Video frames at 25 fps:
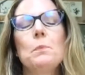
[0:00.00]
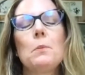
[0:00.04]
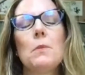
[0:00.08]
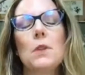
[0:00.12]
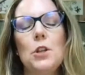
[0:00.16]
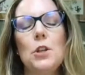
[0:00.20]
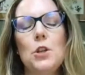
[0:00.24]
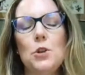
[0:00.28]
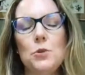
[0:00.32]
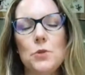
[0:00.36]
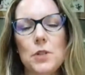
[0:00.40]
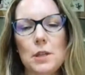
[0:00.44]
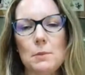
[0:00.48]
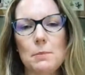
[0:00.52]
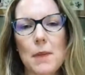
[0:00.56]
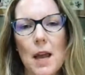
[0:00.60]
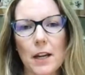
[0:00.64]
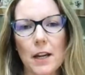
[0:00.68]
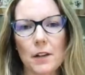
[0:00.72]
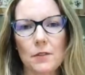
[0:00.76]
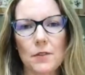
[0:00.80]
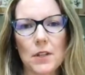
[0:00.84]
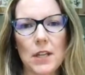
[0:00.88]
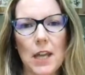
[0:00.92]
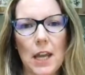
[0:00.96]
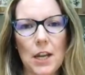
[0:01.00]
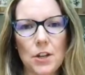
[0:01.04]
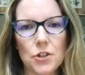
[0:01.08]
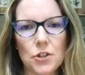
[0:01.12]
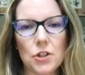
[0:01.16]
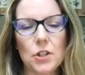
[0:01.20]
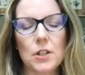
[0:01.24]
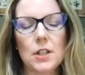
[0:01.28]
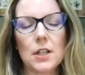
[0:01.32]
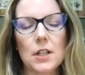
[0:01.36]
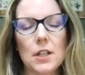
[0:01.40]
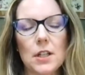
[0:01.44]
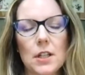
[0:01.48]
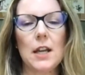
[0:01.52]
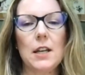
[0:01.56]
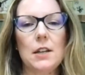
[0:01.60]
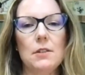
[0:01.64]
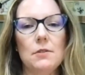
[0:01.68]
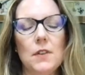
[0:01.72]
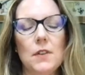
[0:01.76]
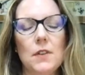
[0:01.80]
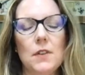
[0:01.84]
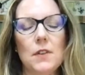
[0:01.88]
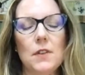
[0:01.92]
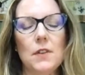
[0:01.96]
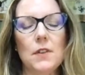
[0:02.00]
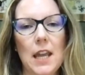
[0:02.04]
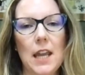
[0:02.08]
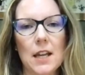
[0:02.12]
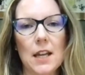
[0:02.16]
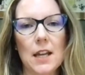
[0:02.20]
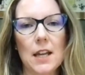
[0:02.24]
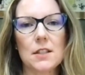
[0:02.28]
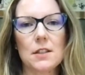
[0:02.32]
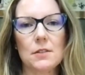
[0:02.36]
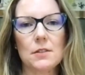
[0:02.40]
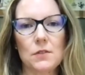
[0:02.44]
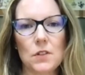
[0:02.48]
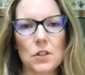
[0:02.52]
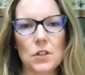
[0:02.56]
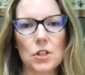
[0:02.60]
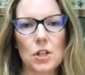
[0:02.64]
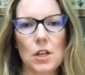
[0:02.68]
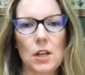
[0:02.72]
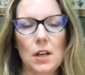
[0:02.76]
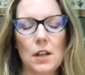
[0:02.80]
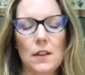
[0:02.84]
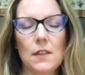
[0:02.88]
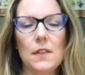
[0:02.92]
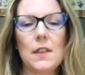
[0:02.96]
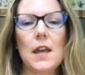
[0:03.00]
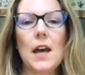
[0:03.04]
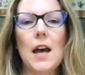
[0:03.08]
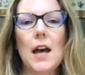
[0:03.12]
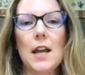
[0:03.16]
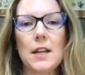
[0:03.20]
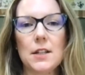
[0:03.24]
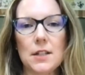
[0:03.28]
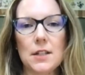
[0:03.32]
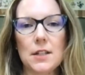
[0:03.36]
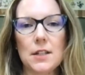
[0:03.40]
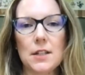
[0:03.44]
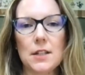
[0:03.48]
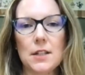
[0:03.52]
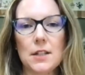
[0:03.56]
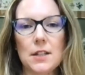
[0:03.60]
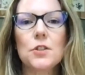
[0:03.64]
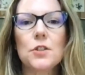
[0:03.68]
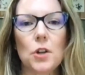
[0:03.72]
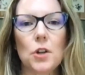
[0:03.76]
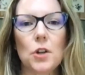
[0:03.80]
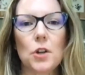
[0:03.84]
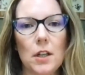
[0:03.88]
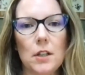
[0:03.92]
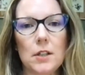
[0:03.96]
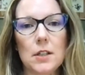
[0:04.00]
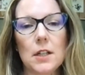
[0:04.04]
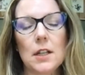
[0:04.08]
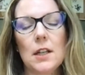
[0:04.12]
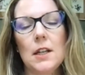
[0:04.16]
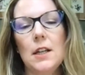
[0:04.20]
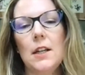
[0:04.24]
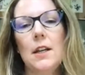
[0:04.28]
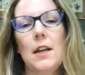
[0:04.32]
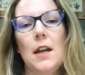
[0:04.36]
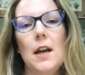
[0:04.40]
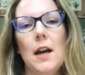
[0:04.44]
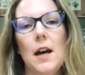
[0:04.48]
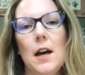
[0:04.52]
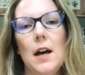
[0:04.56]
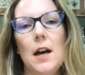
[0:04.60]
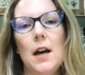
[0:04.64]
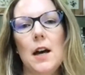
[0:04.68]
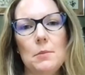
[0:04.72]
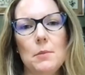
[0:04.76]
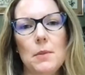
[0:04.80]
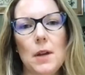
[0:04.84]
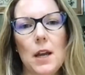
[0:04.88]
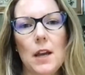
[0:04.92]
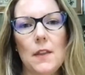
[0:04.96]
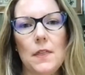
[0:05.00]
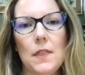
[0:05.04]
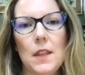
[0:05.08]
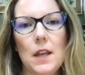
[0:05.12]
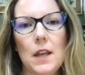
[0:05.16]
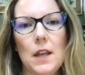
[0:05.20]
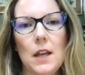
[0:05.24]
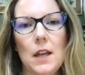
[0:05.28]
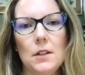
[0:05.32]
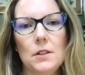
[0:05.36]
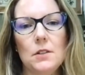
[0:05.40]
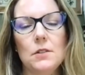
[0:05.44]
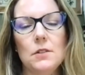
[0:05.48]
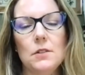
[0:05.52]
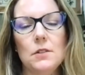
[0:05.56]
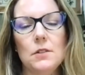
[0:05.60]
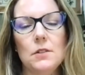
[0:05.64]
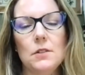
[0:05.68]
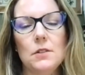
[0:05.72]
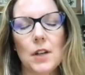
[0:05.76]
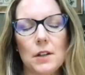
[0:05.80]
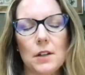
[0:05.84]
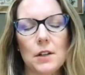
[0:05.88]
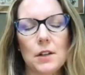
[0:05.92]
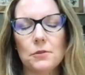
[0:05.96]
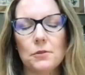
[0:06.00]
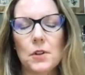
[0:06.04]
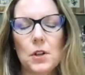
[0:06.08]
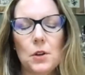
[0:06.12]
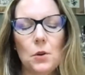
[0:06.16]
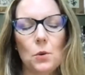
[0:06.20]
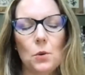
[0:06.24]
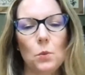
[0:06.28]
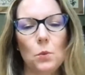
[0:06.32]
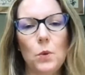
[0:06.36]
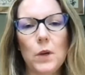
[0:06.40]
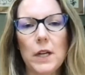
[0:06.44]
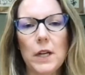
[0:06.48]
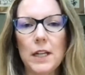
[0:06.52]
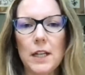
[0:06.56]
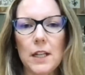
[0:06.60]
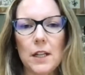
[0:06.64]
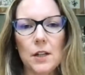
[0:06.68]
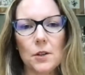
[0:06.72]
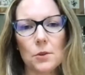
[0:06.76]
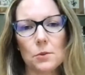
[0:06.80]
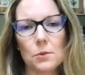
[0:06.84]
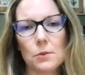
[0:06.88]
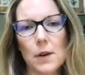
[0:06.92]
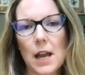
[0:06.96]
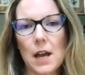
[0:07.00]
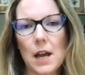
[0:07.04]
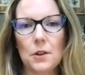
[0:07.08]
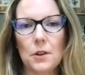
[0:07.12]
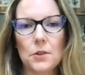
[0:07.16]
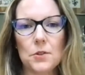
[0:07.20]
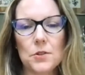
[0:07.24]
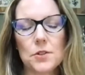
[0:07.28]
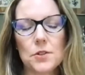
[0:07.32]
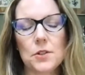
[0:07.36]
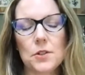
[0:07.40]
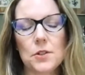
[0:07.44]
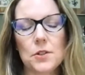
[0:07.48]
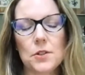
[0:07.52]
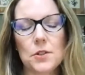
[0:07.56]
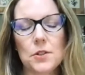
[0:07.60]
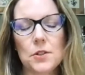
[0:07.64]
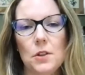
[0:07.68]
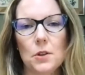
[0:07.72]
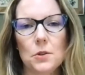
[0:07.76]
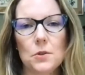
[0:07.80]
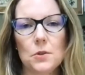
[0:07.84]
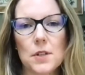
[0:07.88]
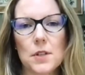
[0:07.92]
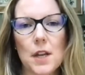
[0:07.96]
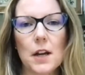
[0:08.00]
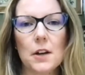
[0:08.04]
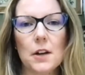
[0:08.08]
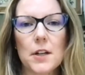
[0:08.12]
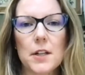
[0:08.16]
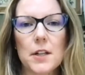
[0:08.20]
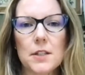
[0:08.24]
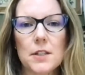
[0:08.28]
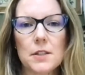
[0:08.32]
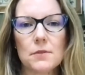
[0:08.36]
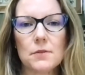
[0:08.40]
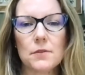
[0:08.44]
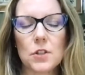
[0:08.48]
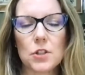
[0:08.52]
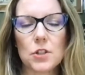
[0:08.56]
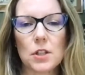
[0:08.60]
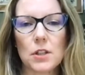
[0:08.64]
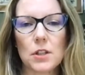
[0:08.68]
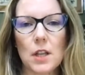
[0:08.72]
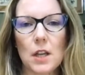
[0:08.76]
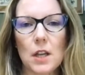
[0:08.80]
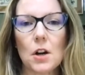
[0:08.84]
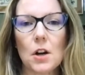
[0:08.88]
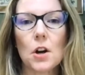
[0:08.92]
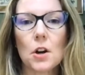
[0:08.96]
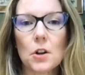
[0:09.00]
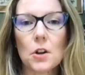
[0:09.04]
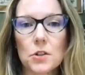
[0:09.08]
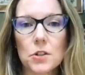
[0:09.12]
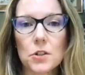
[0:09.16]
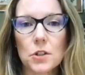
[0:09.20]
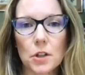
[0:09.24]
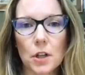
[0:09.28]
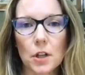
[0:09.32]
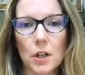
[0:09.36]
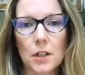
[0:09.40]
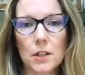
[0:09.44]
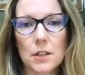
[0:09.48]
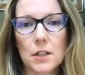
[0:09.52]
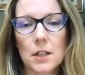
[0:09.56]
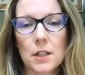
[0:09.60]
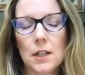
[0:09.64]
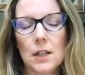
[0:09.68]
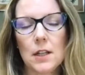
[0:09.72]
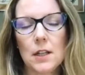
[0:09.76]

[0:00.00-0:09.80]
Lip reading: using magnification to kind of enhance the vision that is good, and then kind of weeding around those areas of vision that aren't good.